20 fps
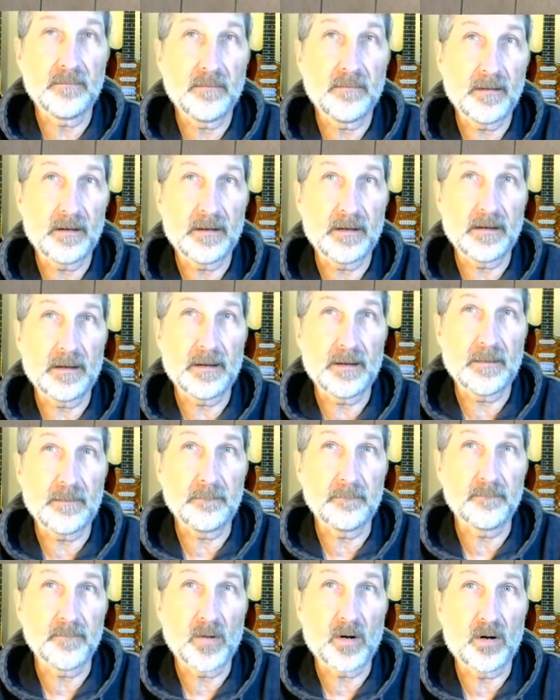on
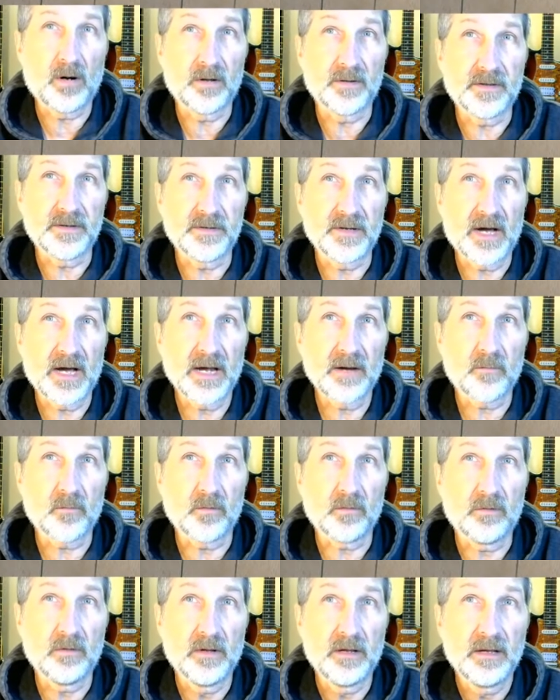the die
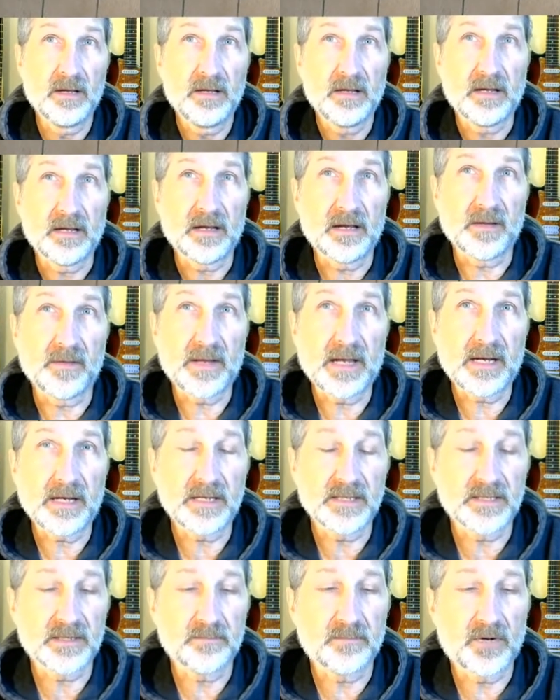roll. And that
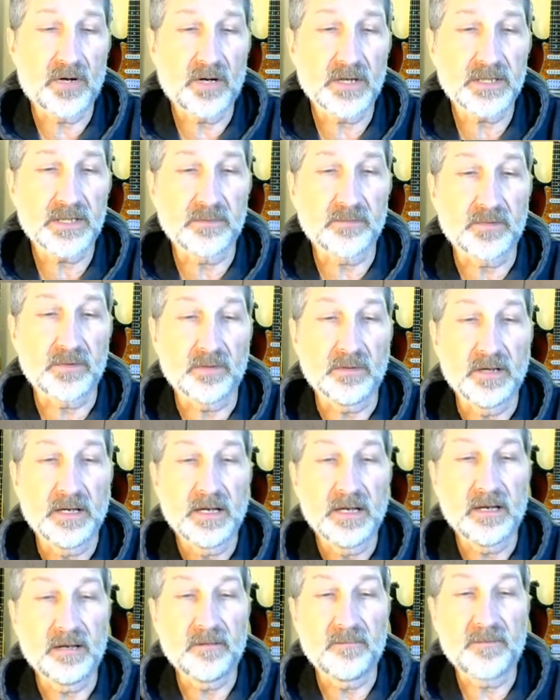is impossible.
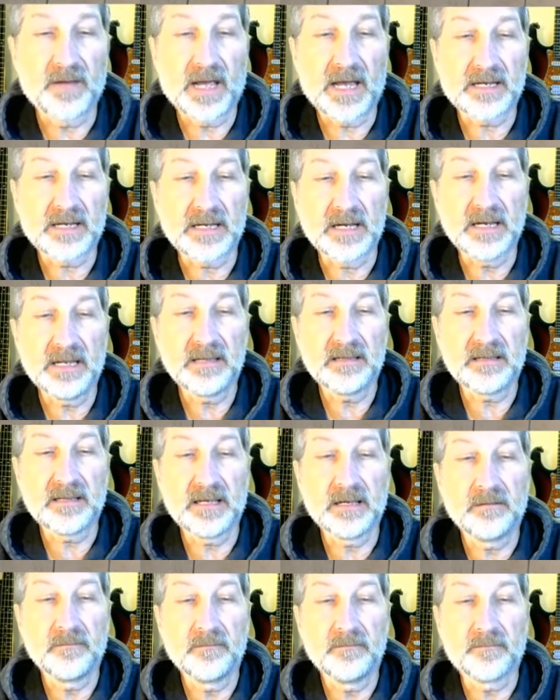In fact,
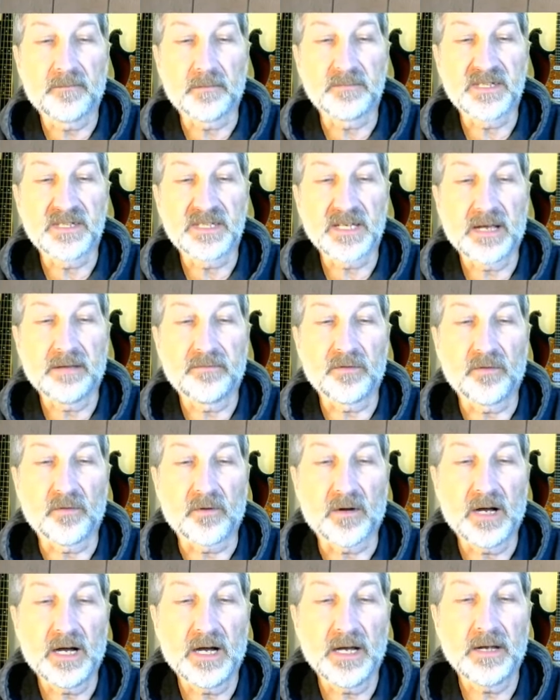anything from 7 or
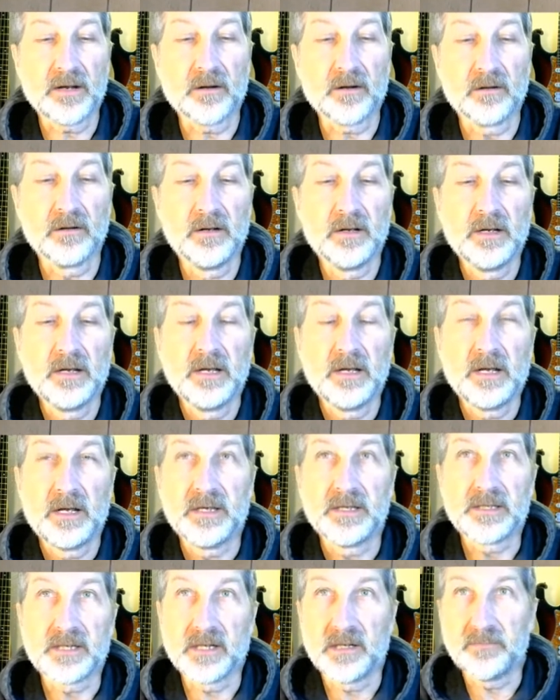higher
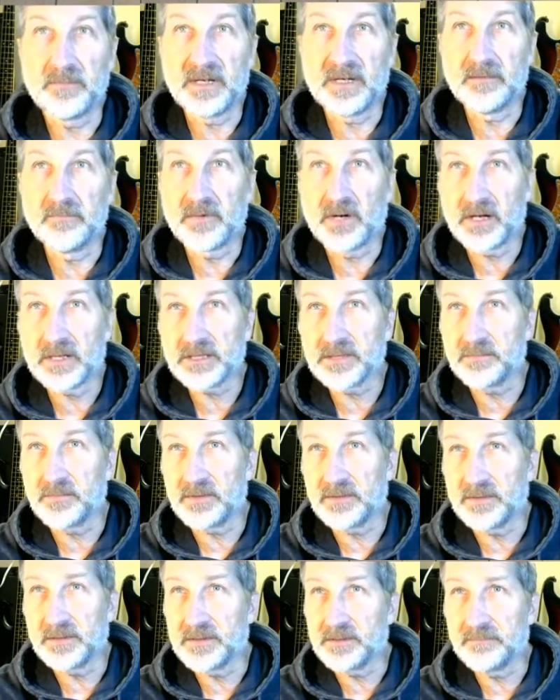is going to be
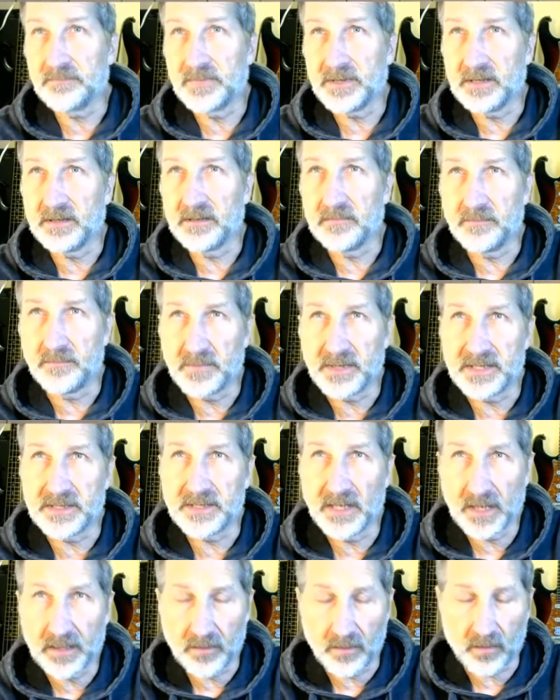impossible to be
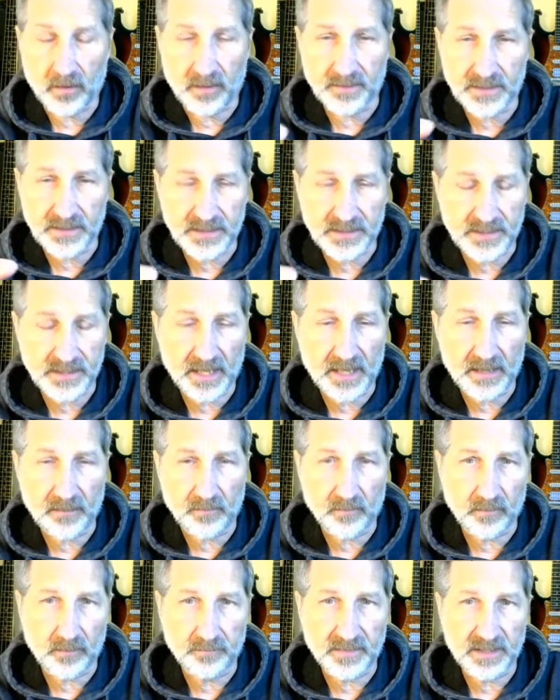done on this die
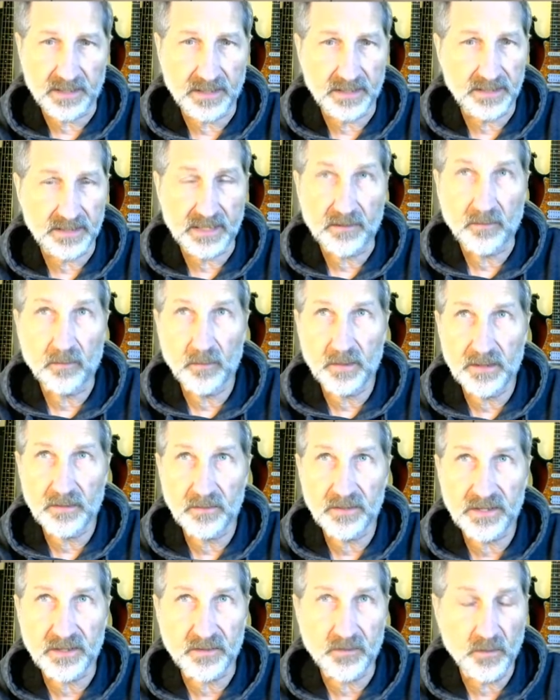roll because it only
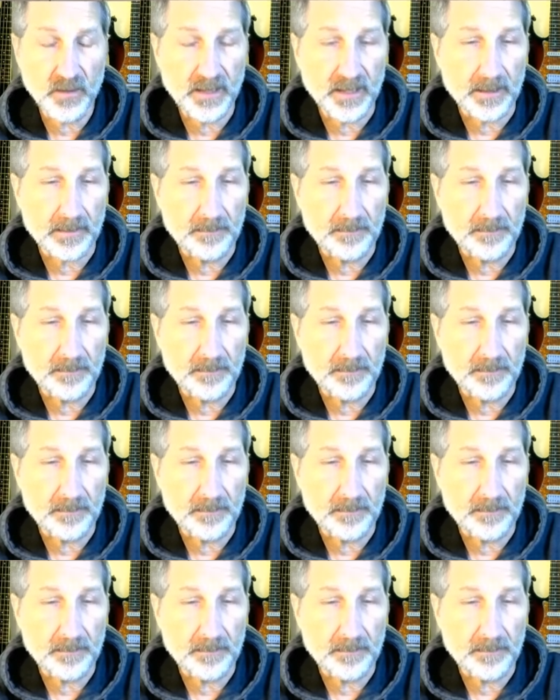goes to 20.